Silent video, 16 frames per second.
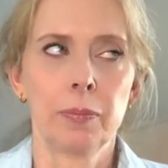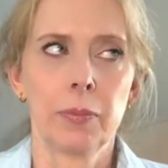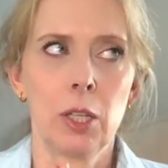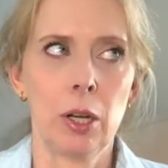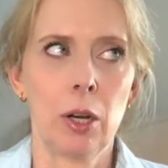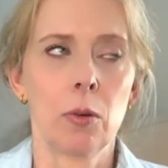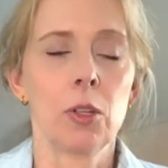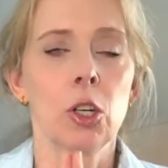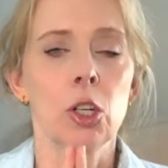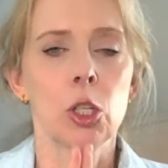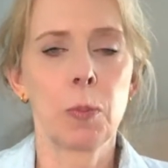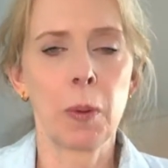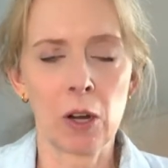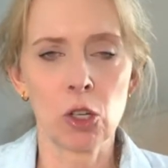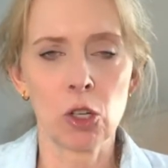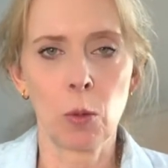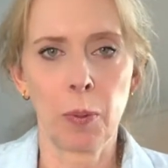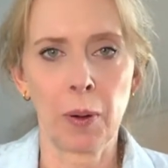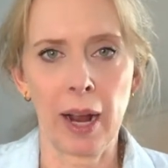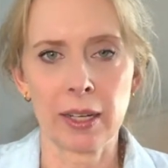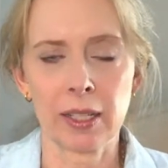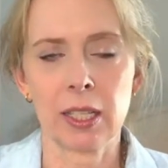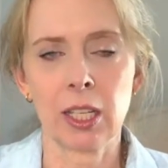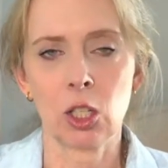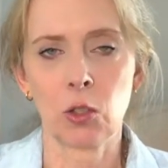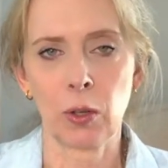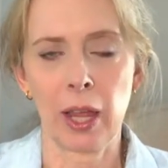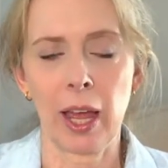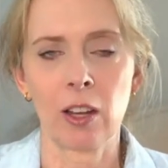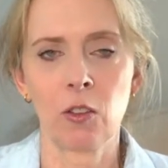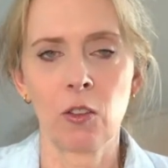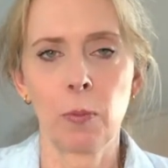you know, your spiritual practices, for
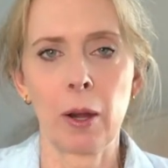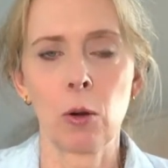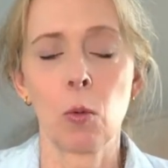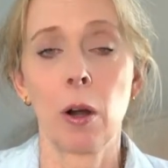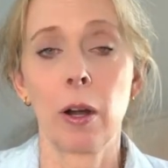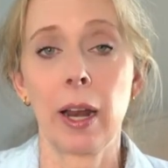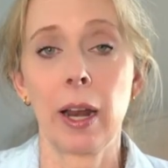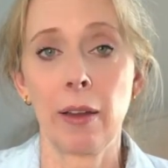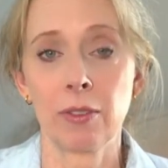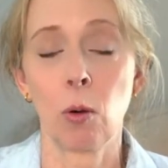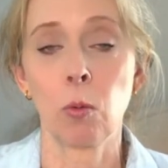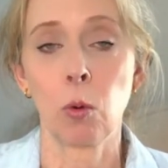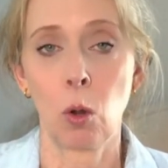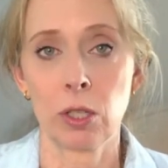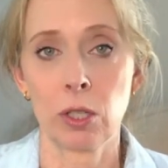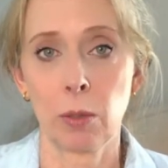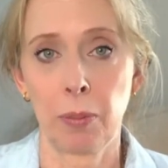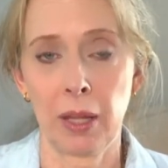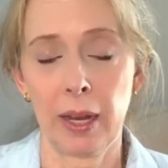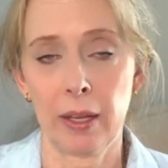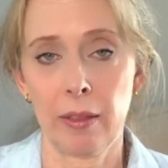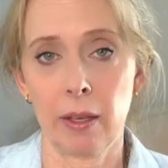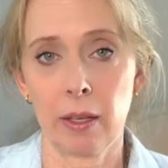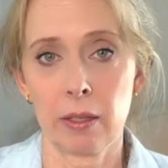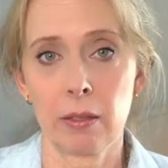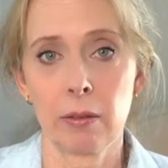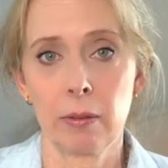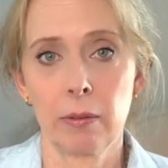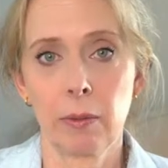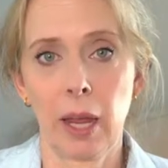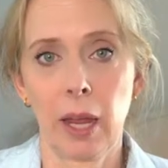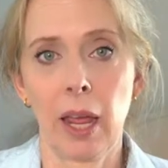lack of a better word, have a role to play in this.
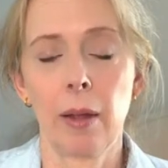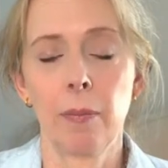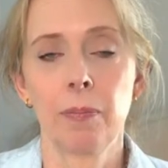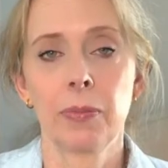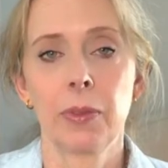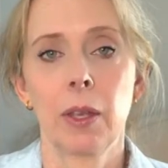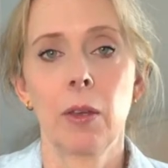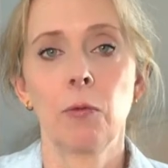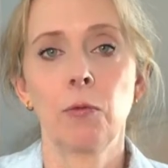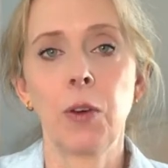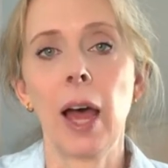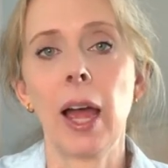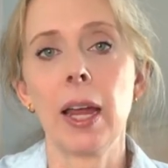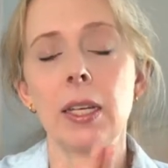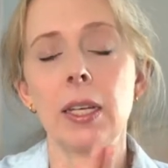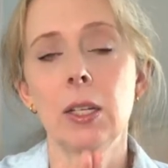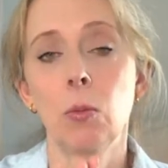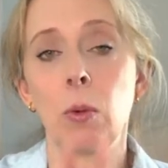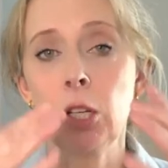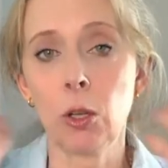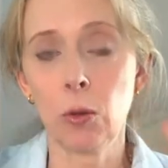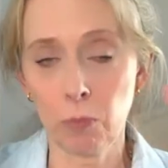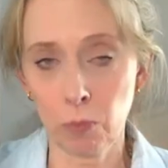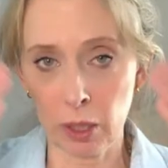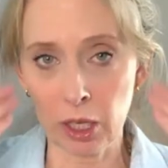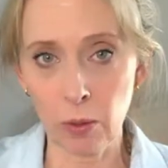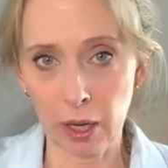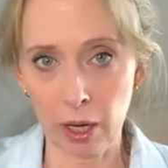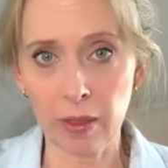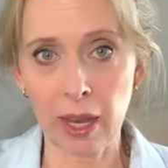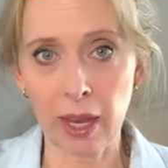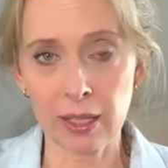Okay. Find when you
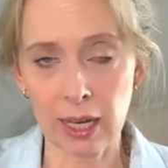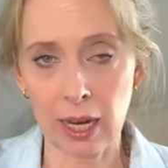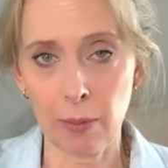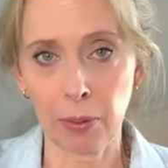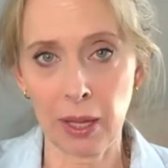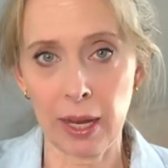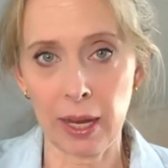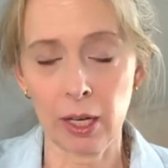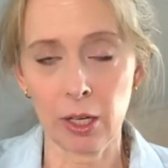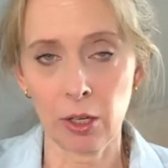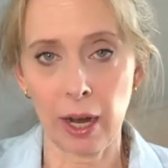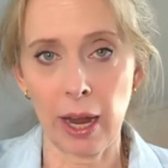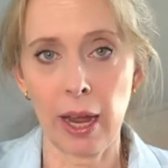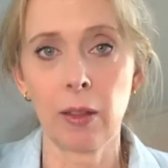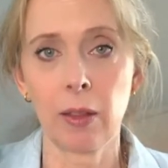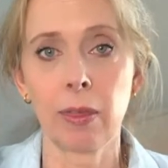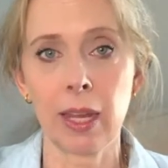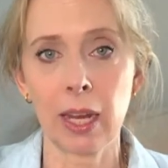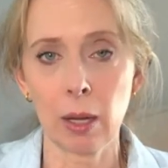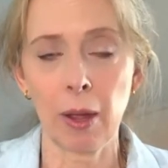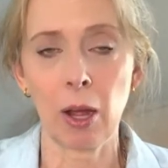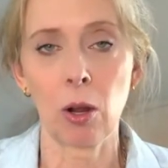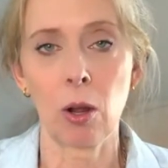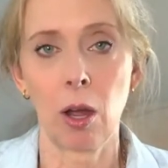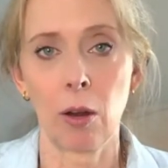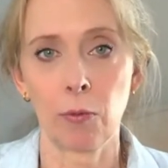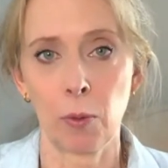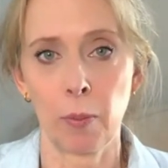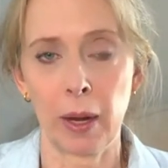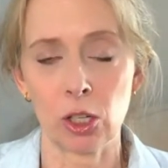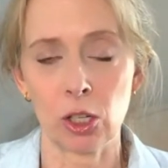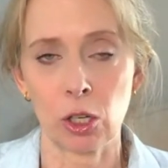hear that tape playing in your head, think about
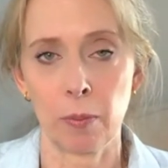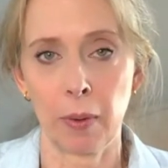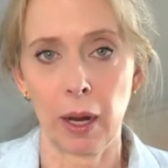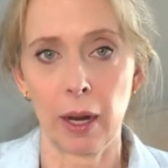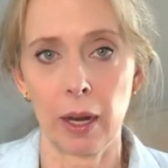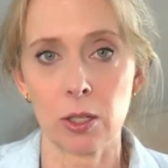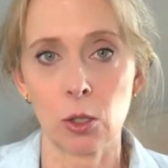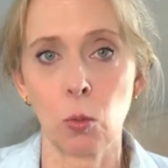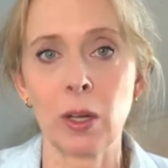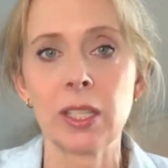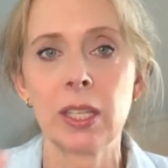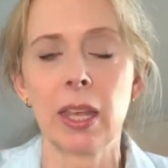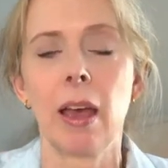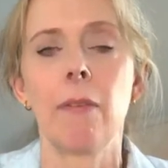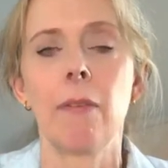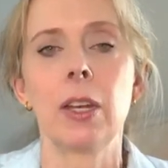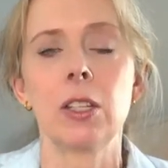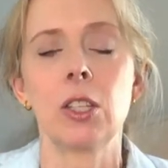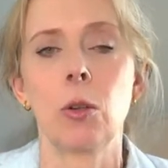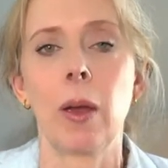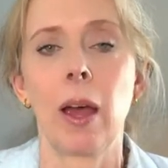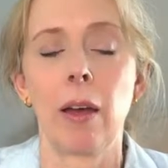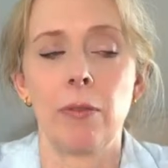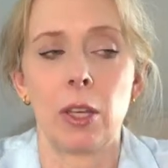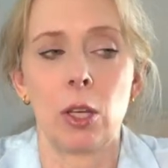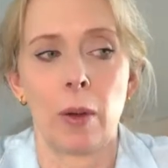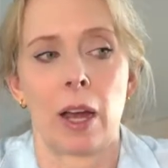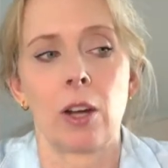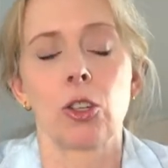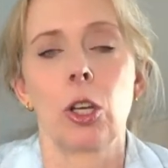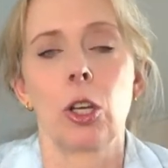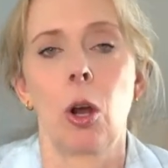confirmation bias. What's the evidence you have that you
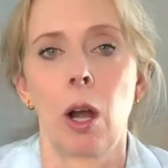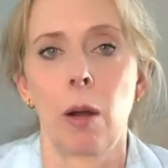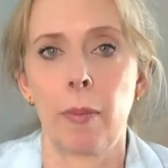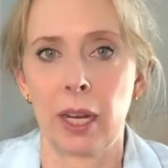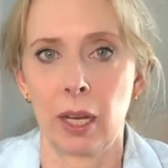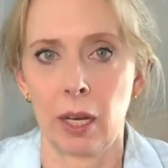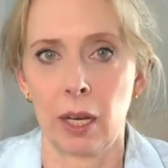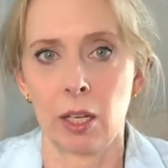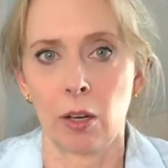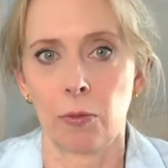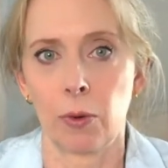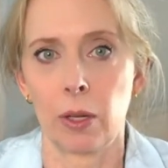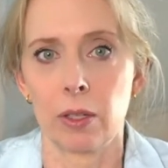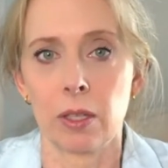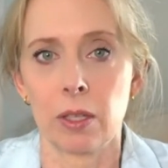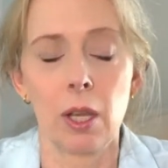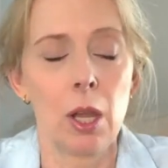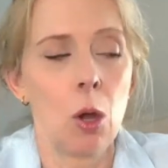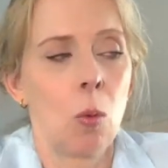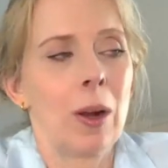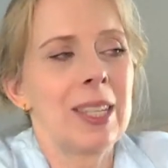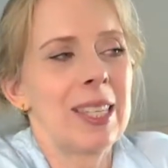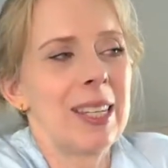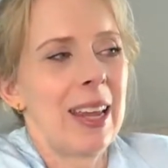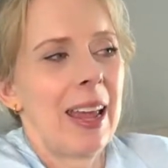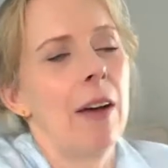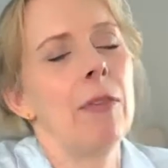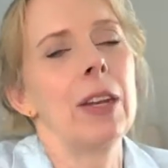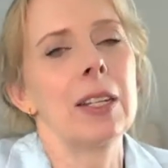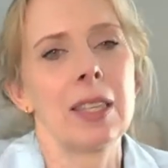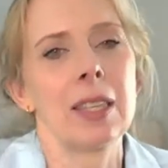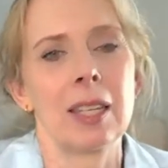actually are making a difference? What's the
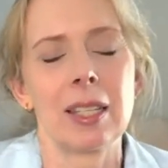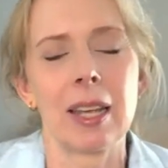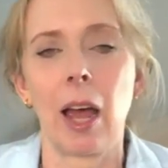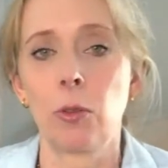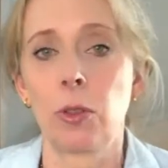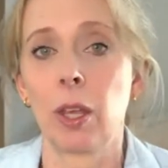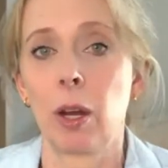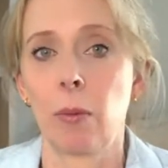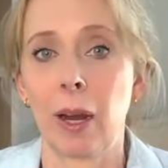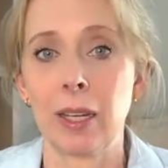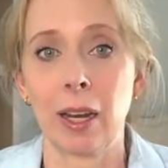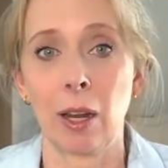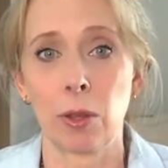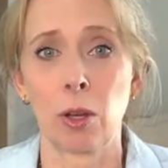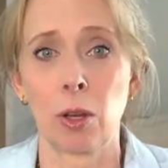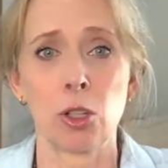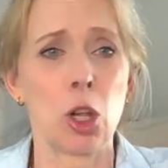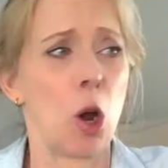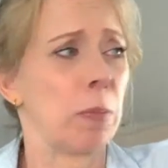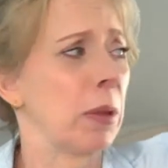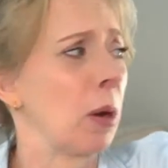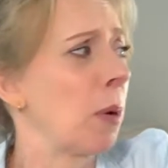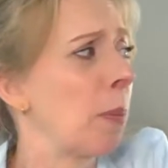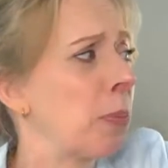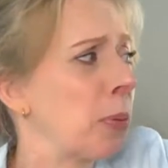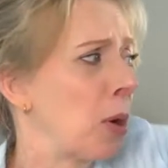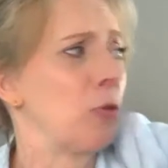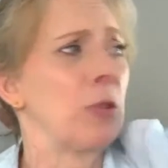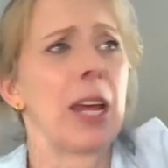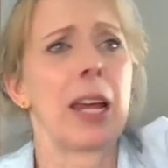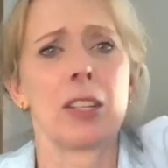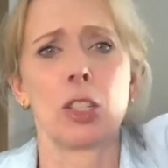evidence that's out there right now that there's hope? There were
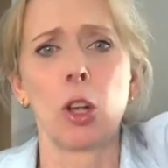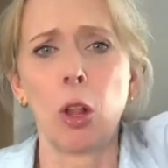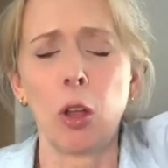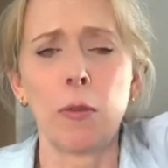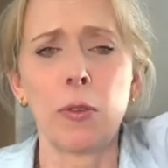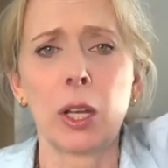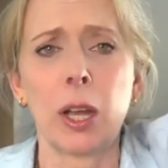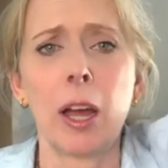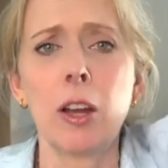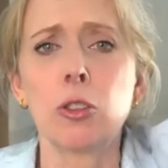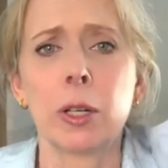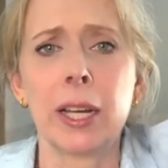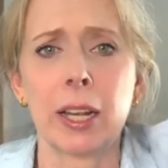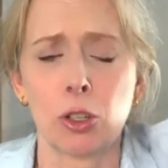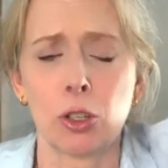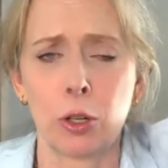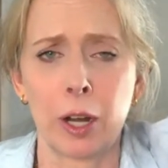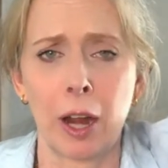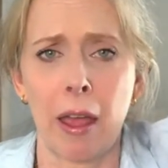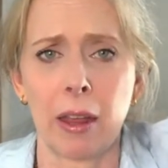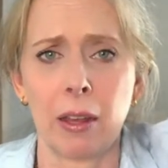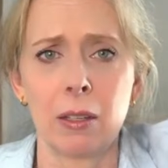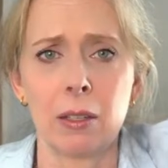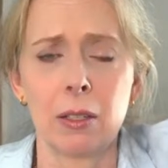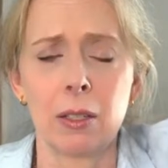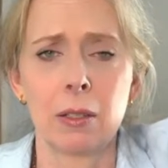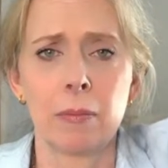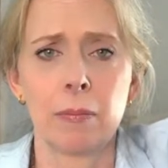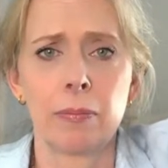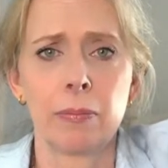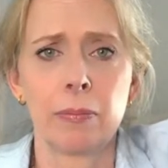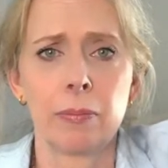protests all over the country yesterday
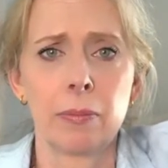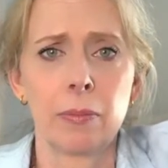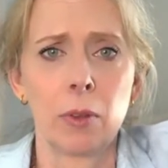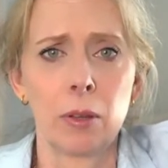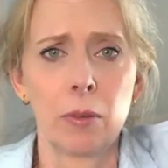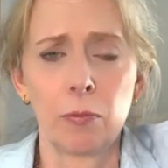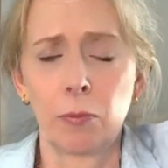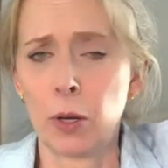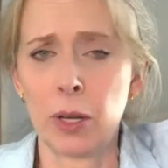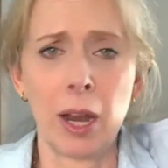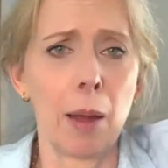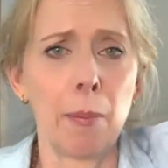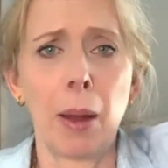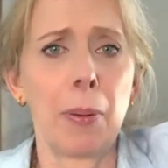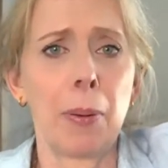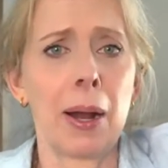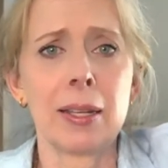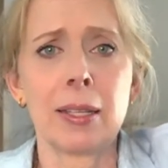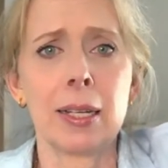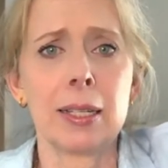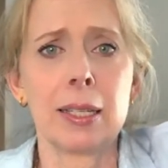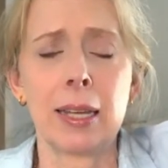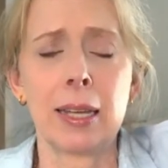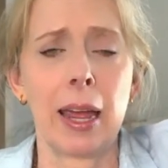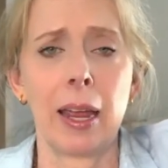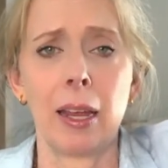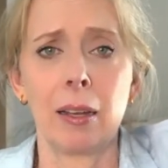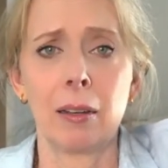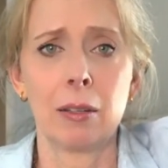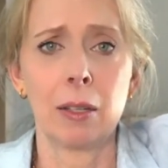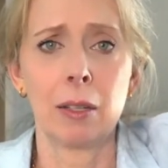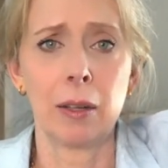for Not My President's Day,
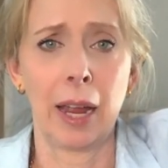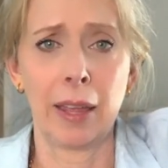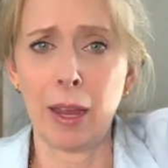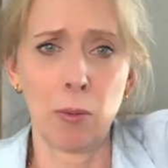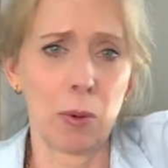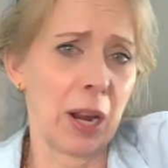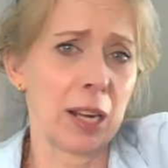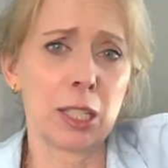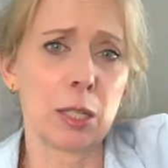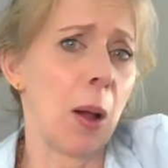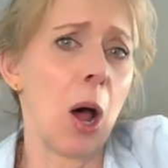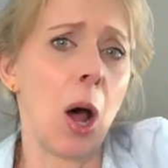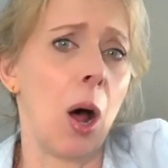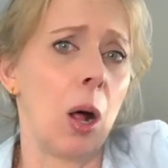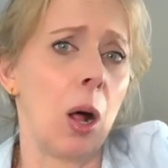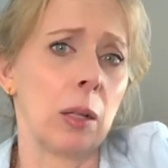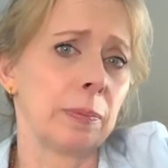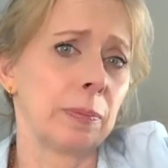and they were not small.